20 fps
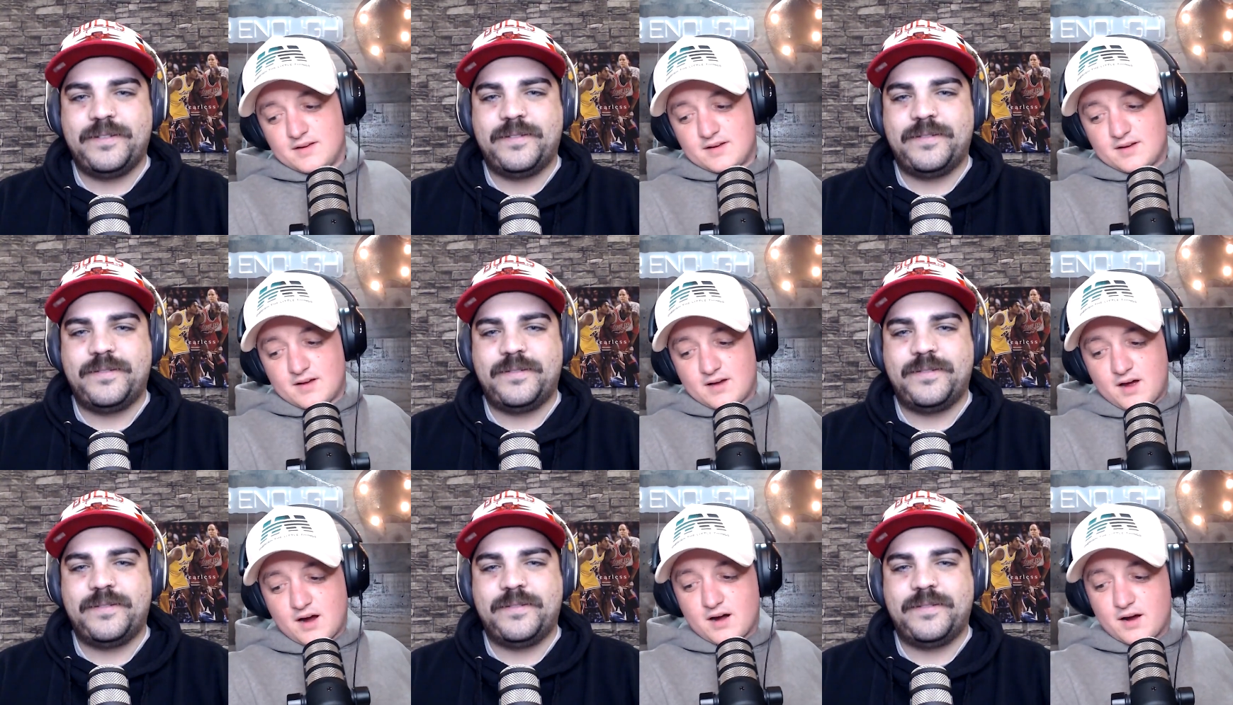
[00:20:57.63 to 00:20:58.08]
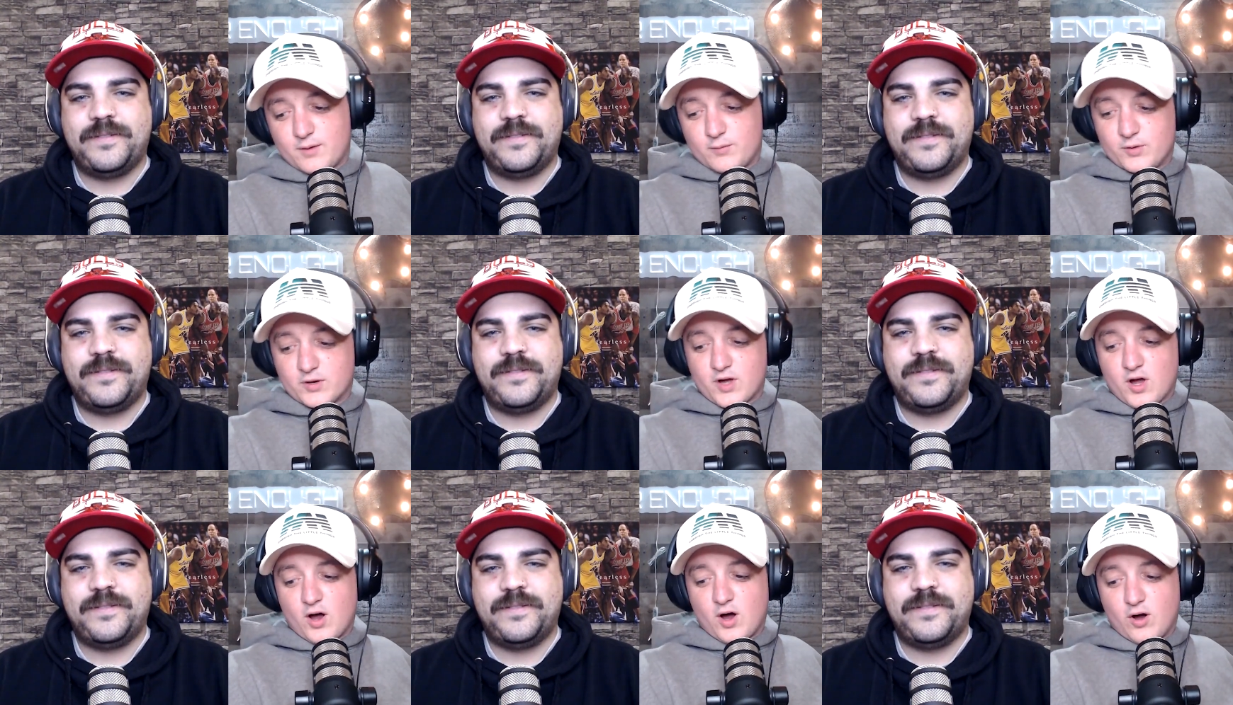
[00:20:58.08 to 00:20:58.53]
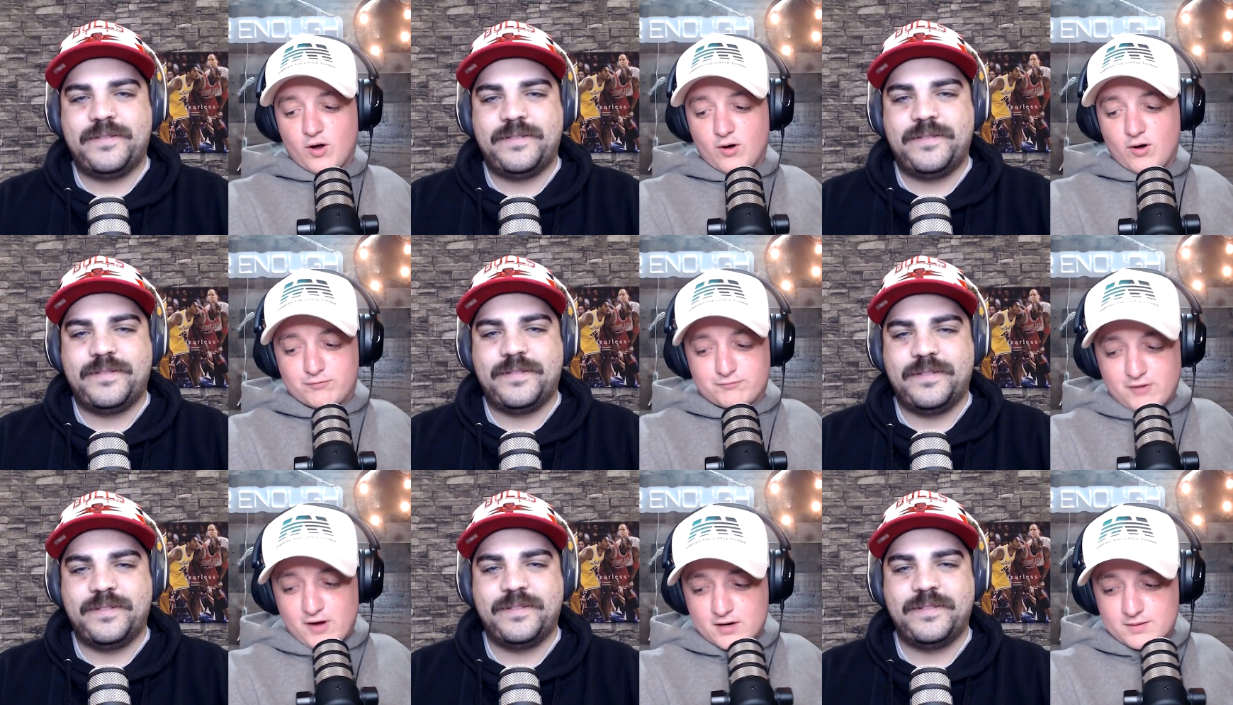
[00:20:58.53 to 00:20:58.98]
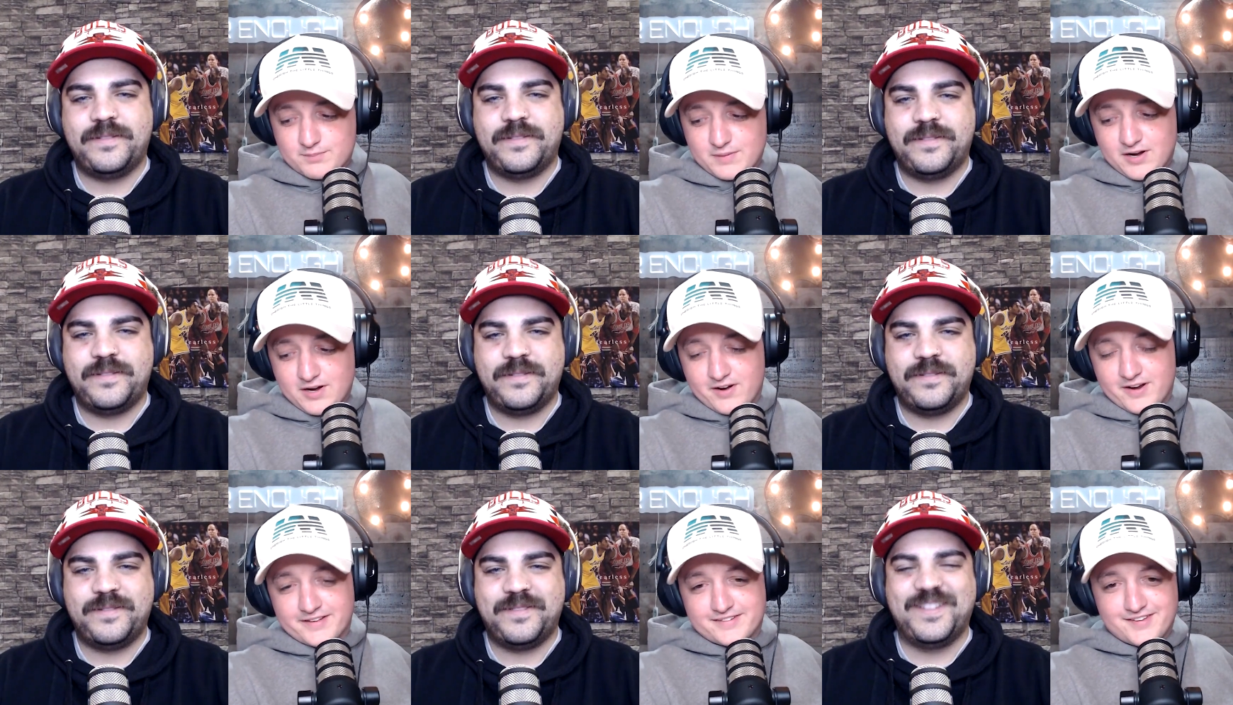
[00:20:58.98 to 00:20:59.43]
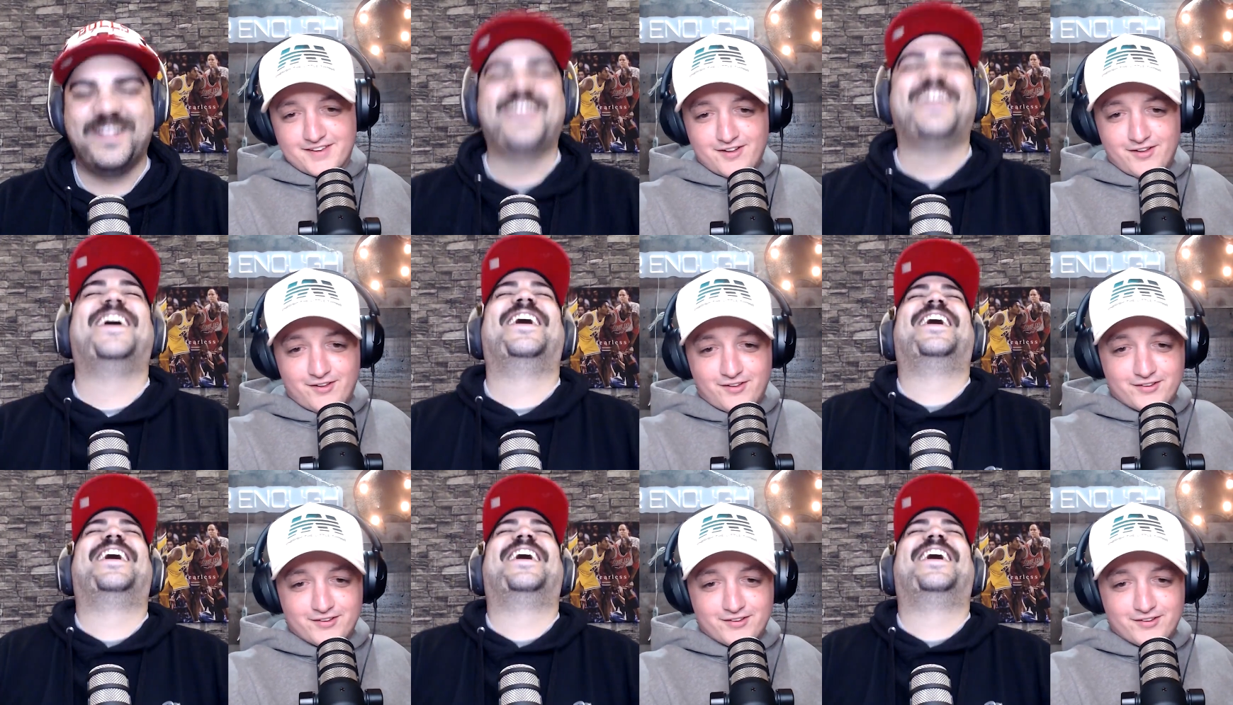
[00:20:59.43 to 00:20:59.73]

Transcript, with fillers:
Speaker 1: All right, we'll go fuck Mary Kill